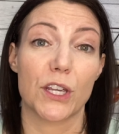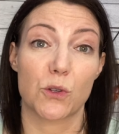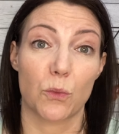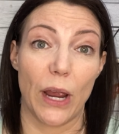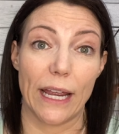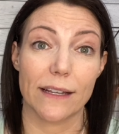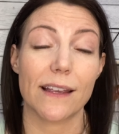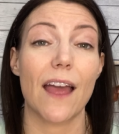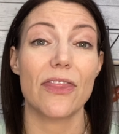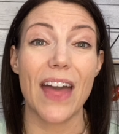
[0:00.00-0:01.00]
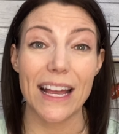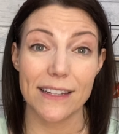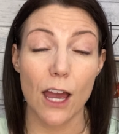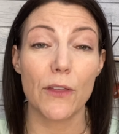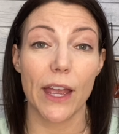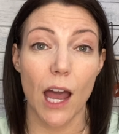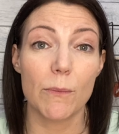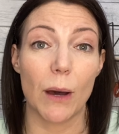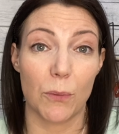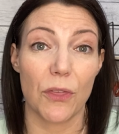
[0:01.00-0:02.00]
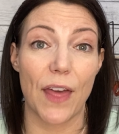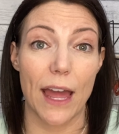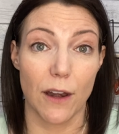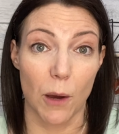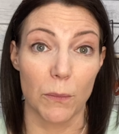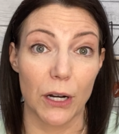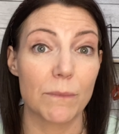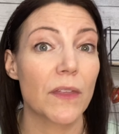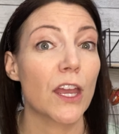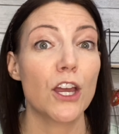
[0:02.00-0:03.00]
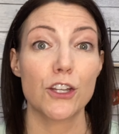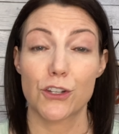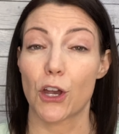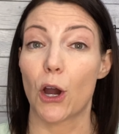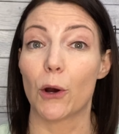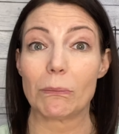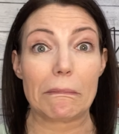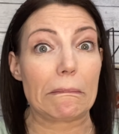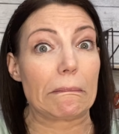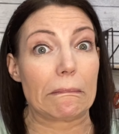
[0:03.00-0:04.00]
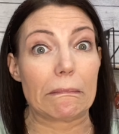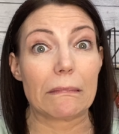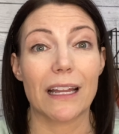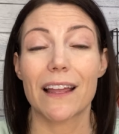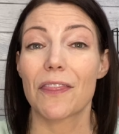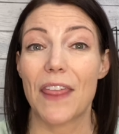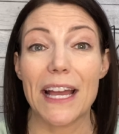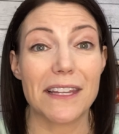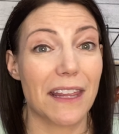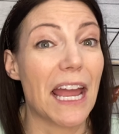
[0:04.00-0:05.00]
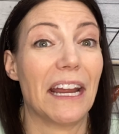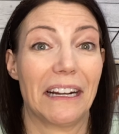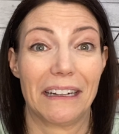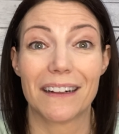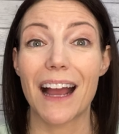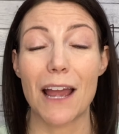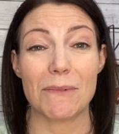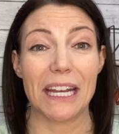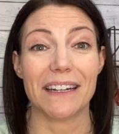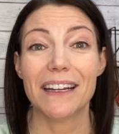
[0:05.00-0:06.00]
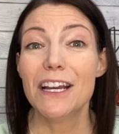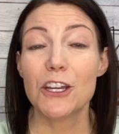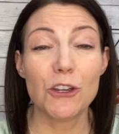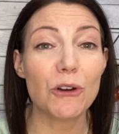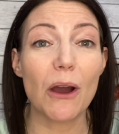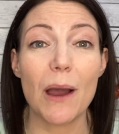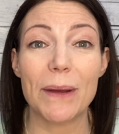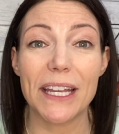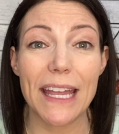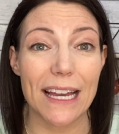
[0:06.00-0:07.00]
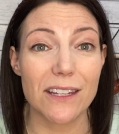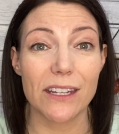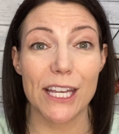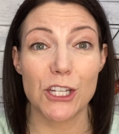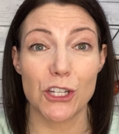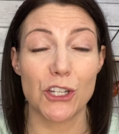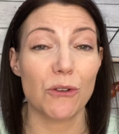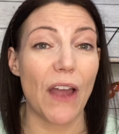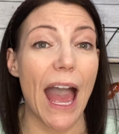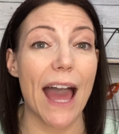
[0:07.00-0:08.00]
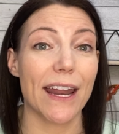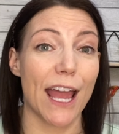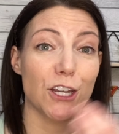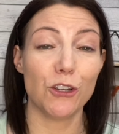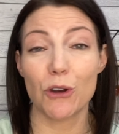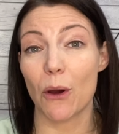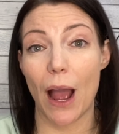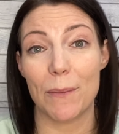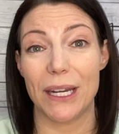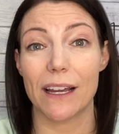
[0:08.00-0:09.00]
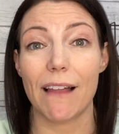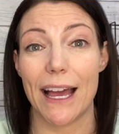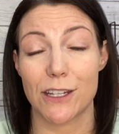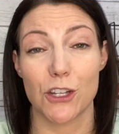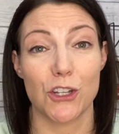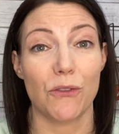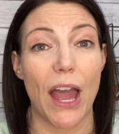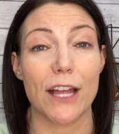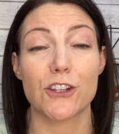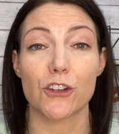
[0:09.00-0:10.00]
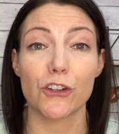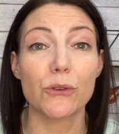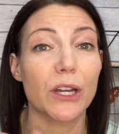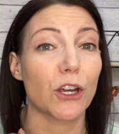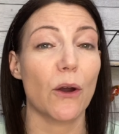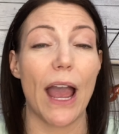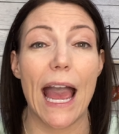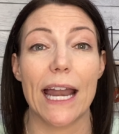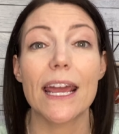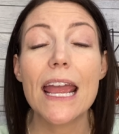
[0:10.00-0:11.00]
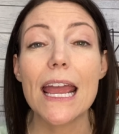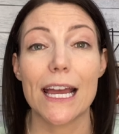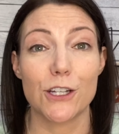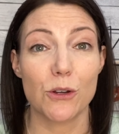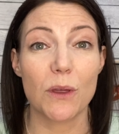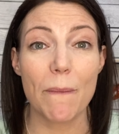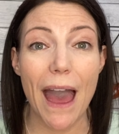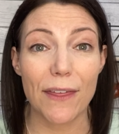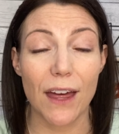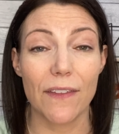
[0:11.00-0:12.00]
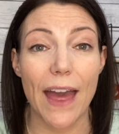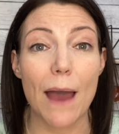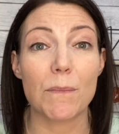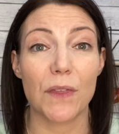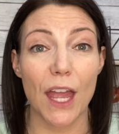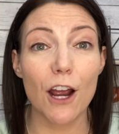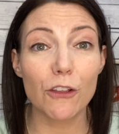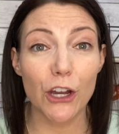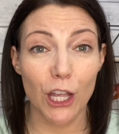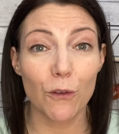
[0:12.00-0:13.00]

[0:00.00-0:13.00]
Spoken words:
raise. And that's how they come up with that number. So that, I mean, you know how many cancellations you've had and you know how many classes you've had, so you can go ahead and do the math on that, but they are looking